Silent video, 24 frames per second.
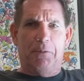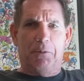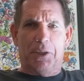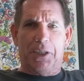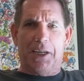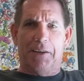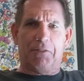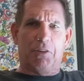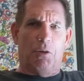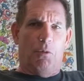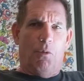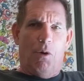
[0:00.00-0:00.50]
We're
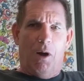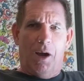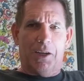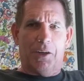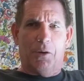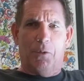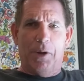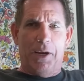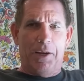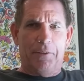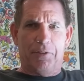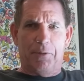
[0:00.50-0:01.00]
going to have to walk
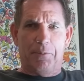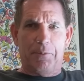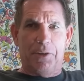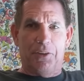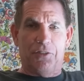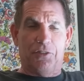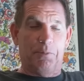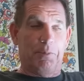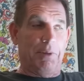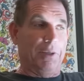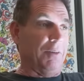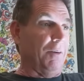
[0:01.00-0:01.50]
away from
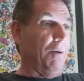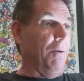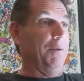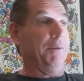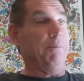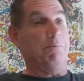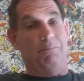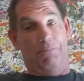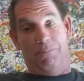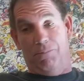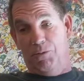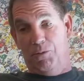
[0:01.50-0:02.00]
this. I'm like, oh,
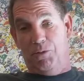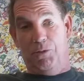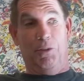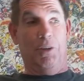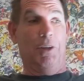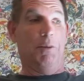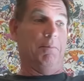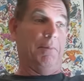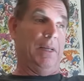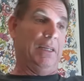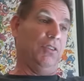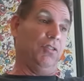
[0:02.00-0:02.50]

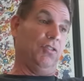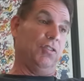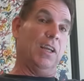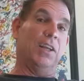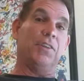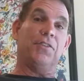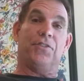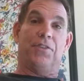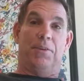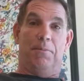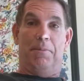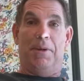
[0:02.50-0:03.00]
well, it makes
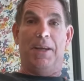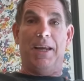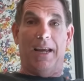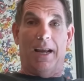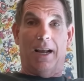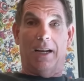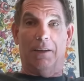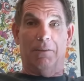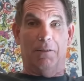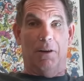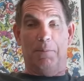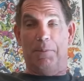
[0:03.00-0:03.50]
sense to me.
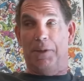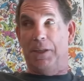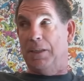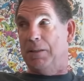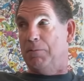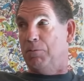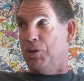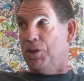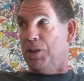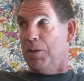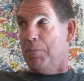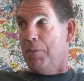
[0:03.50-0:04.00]
I don't want to be
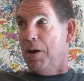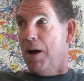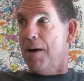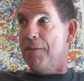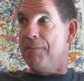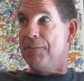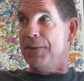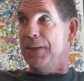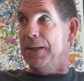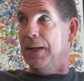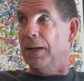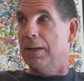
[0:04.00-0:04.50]
in with the
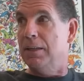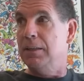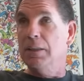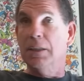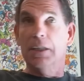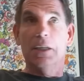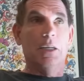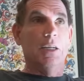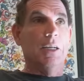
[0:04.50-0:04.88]
mafia.